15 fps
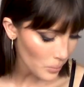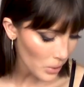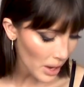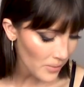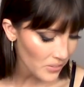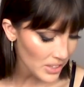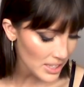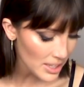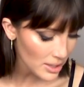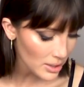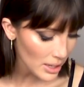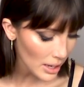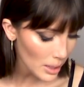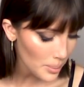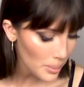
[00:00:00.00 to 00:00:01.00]
I'm
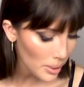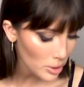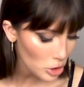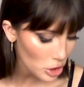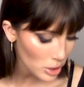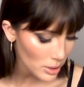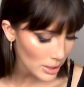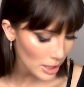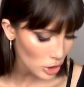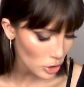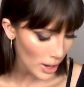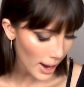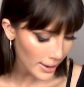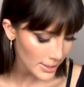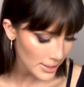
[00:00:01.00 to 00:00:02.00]
physically and emotionally
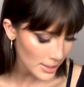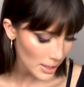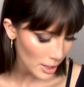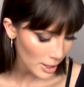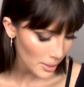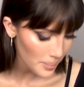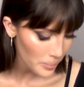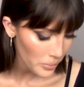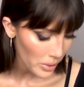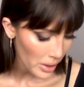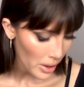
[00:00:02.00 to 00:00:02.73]
attracted to him.